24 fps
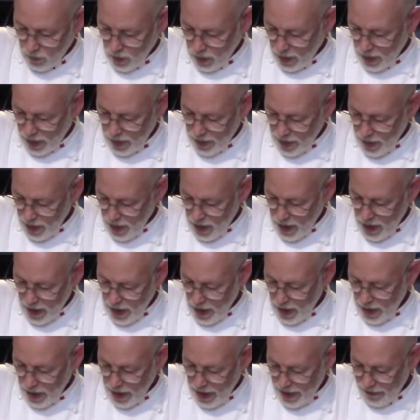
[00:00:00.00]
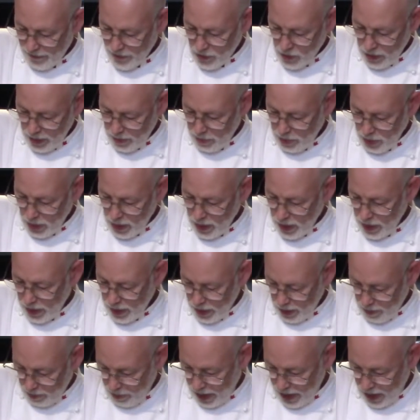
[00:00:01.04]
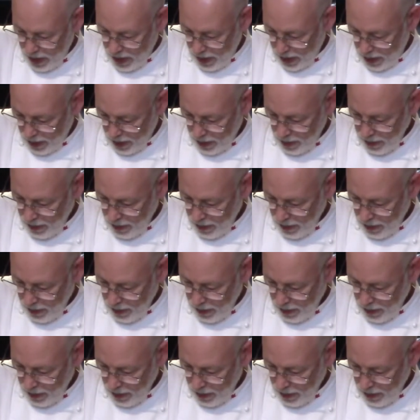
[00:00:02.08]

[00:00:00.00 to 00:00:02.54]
And then after I put it in the pan,